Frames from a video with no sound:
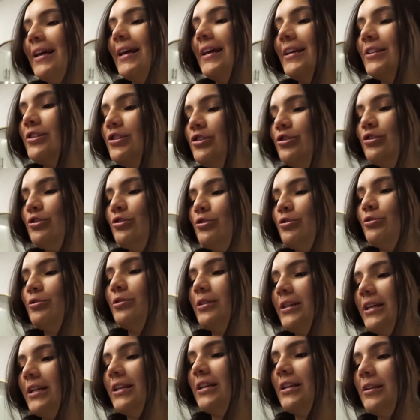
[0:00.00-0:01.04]
It's
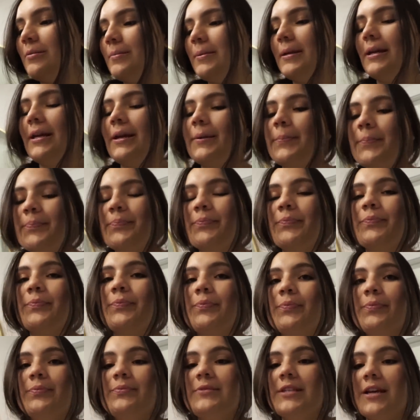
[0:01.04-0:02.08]
truly gonna be
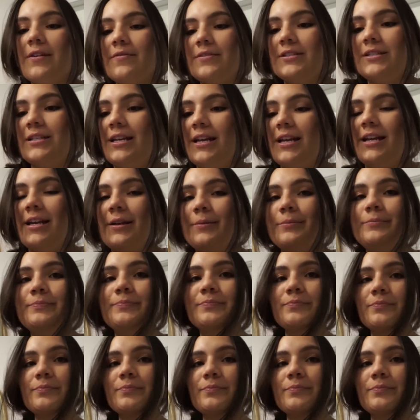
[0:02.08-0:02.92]
devastating.